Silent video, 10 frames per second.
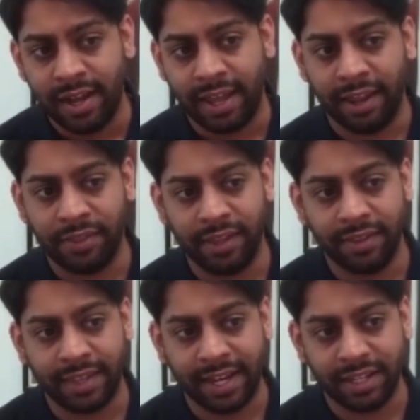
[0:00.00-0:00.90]
And I
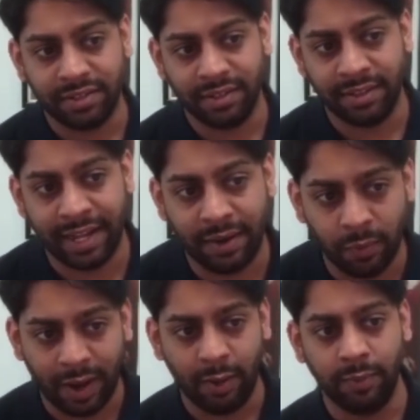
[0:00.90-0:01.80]
think that
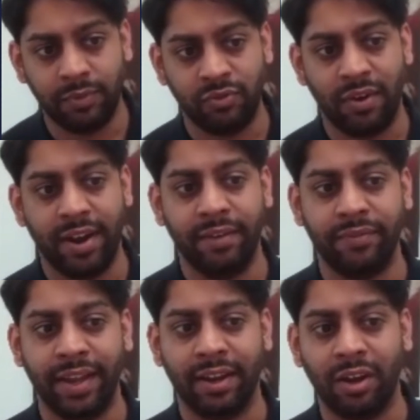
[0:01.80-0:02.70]
will help
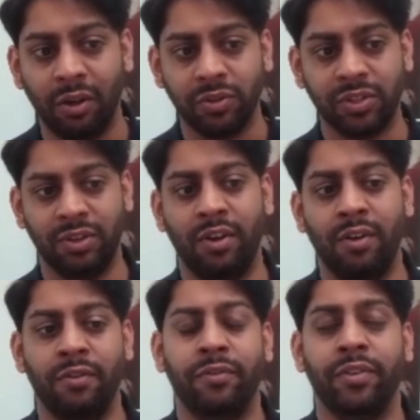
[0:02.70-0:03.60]
drive that culture
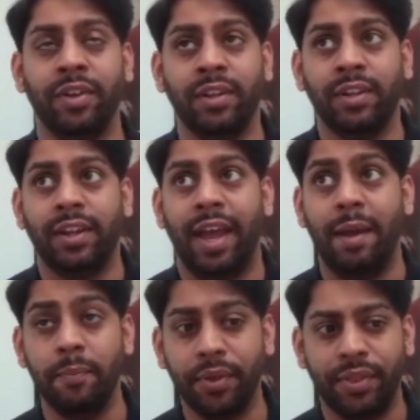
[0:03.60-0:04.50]
of
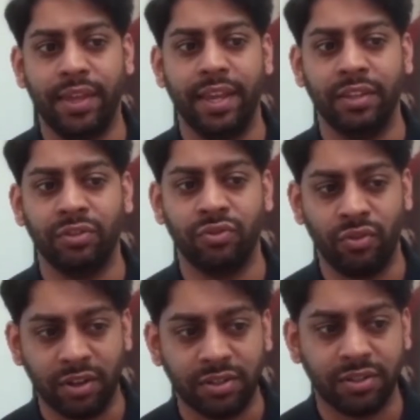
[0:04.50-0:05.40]
empathy and
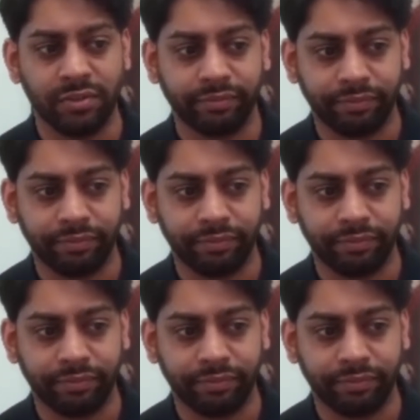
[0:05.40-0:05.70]
trust.